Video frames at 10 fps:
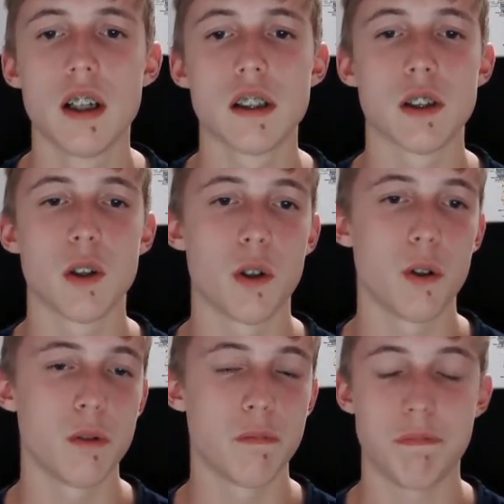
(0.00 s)

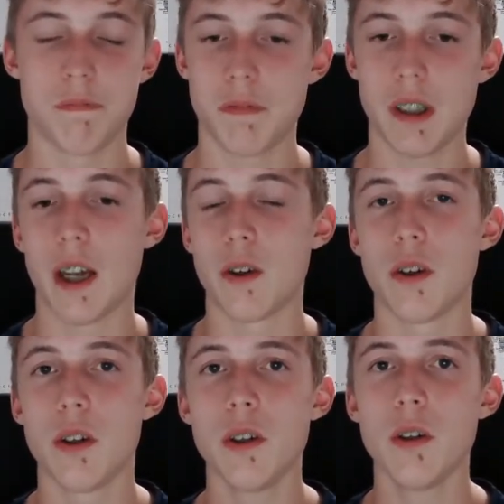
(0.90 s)
So yeah,
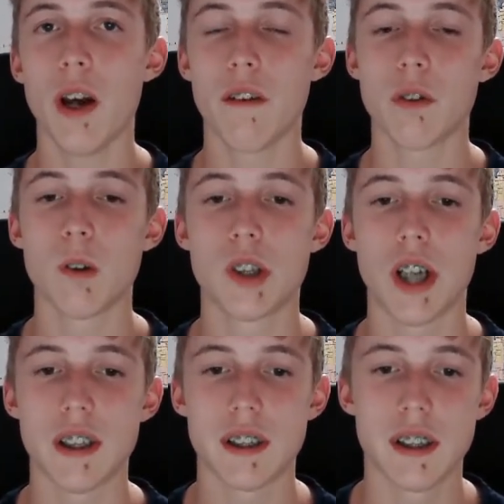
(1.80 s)
you have no
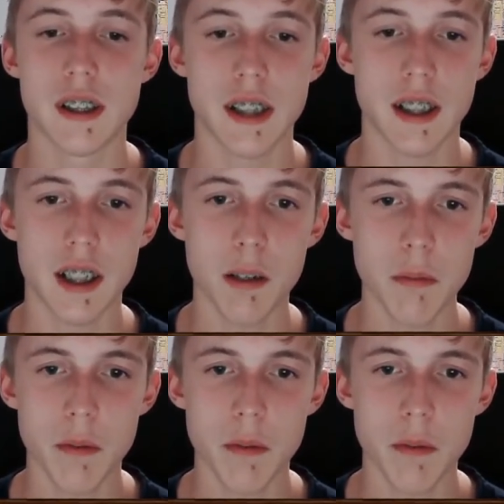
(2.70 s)
chance in this endgame.